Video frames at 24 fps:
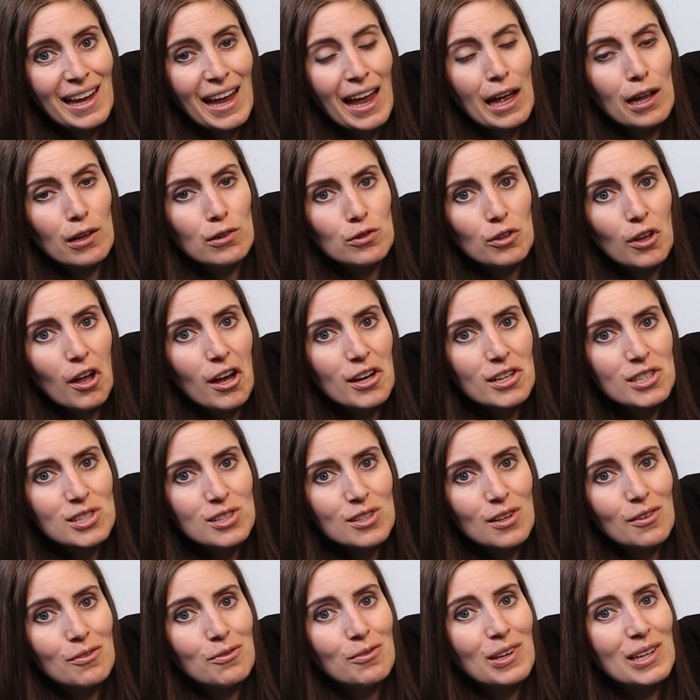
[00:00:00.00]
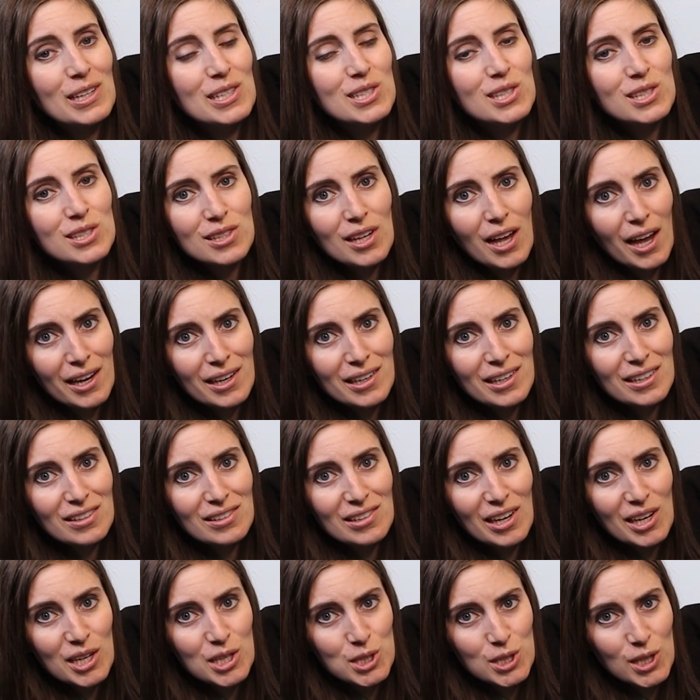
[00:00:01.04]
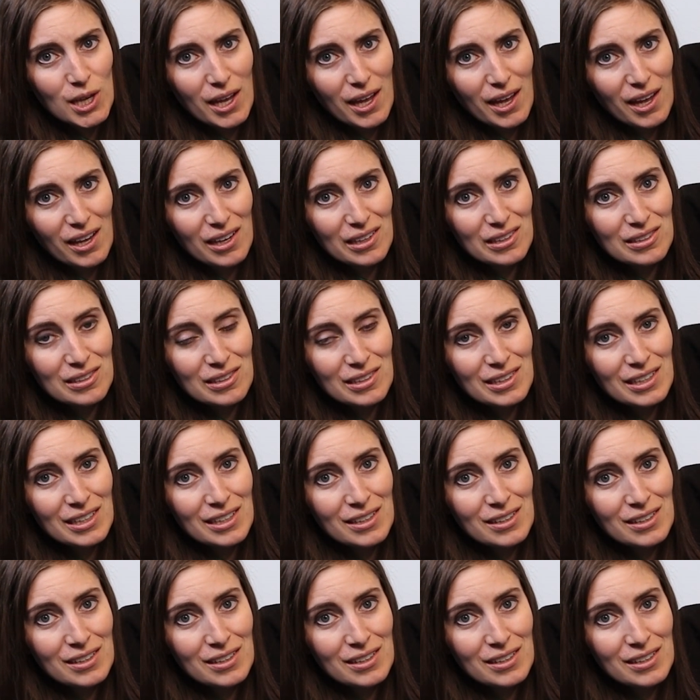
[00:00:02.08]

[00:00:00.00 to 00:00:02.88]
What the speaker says: and lots of exciting days ahead.